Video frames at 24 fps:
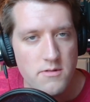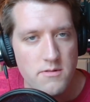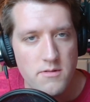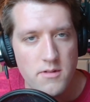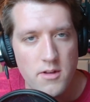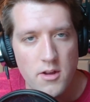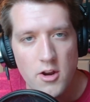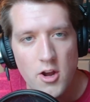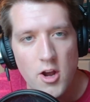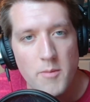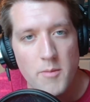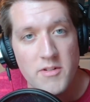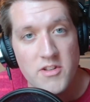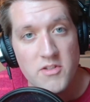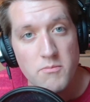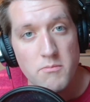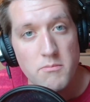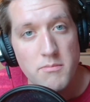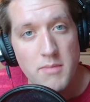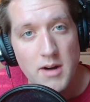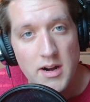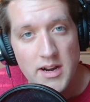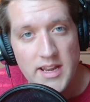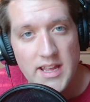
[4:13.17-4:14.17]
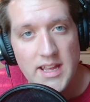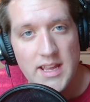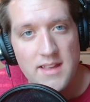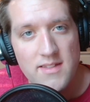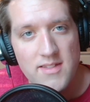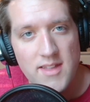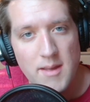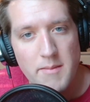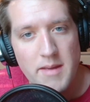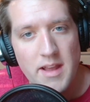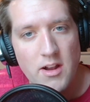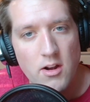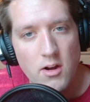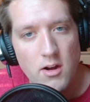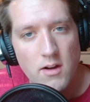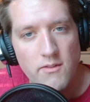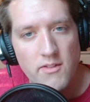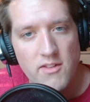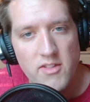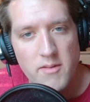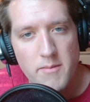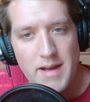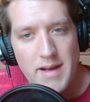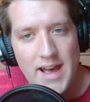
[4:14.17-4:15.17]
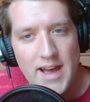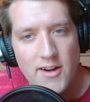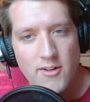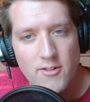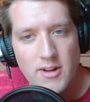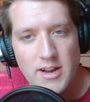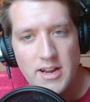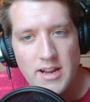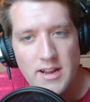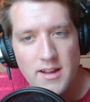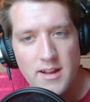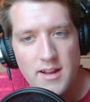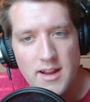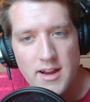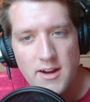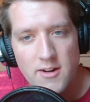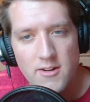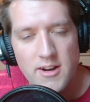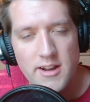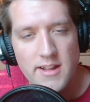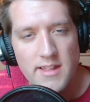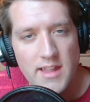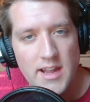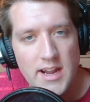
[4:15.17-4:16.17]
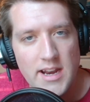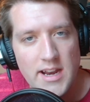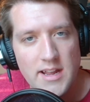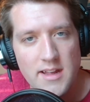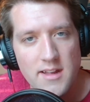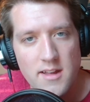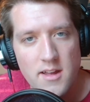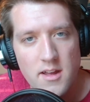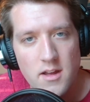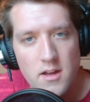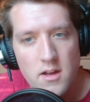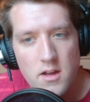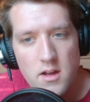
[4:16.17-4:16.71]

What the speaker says: you know how much money they make off of the Battery here in Atlanta?